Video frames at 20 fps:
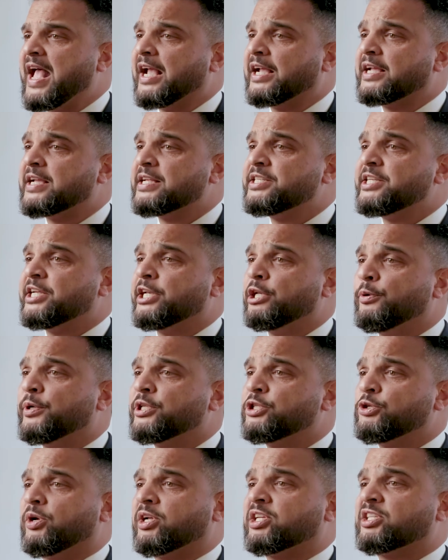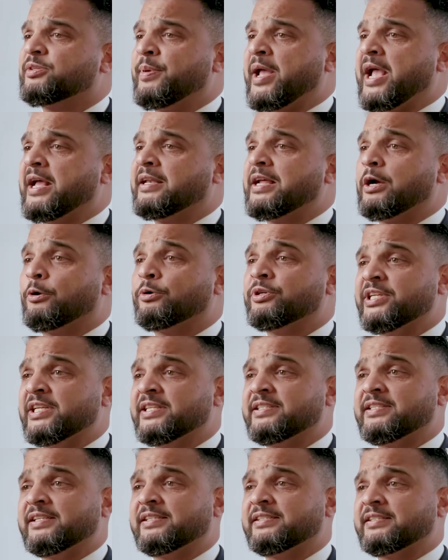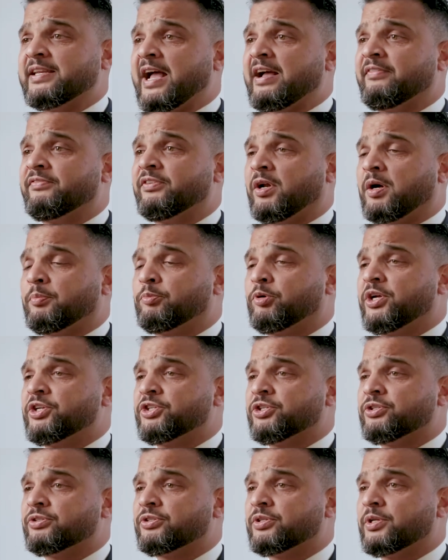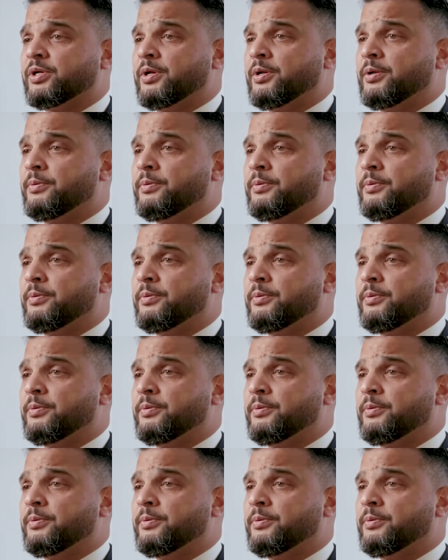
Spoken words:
and continuing to expand our DC staff and operations.